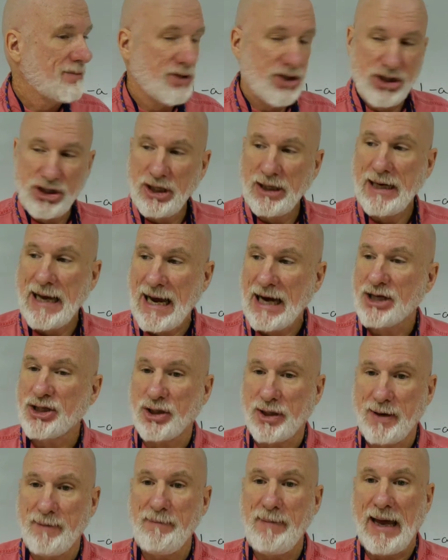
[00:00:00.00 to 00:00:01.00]
the machine
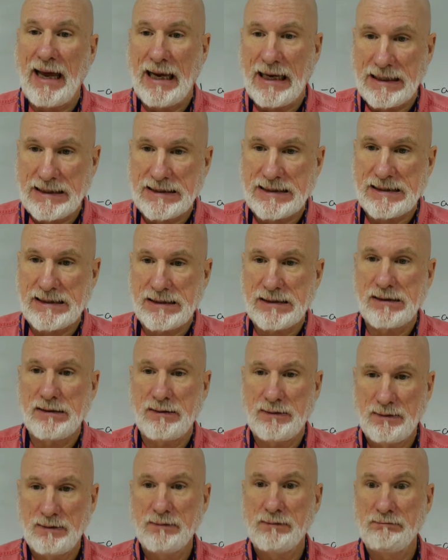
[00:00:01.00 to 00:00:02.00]
actually
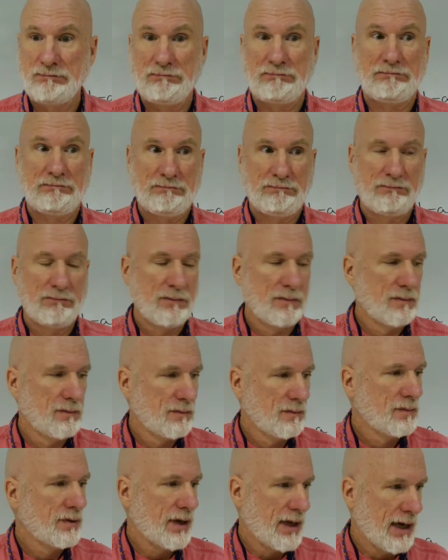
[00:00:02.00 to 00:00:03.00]
makes.
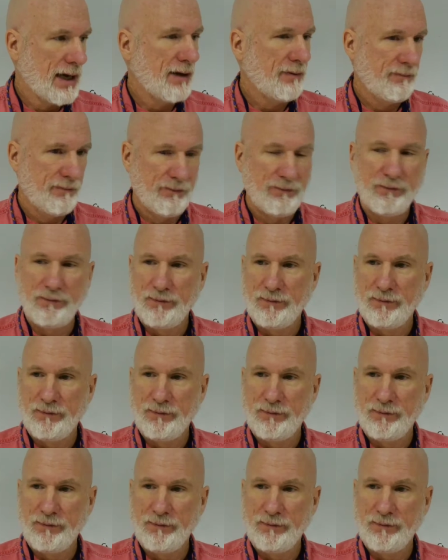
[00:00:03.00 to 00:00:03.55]
Okay?